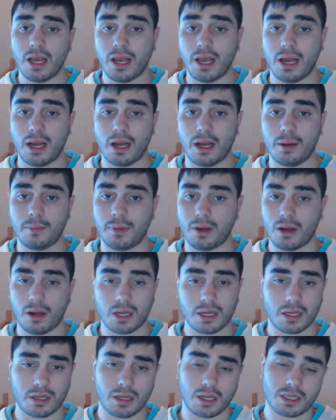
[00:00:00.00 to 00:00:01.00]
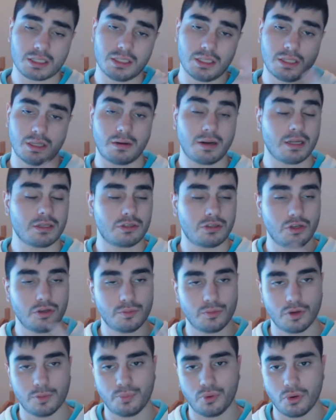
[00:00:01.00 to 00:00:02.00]
Actually, there are two
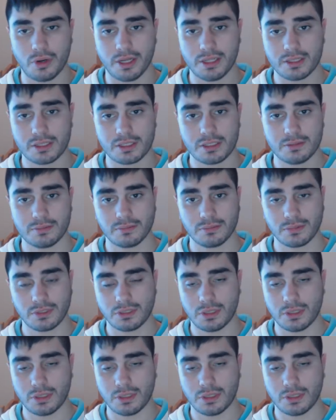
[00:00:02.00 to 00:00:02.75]
more points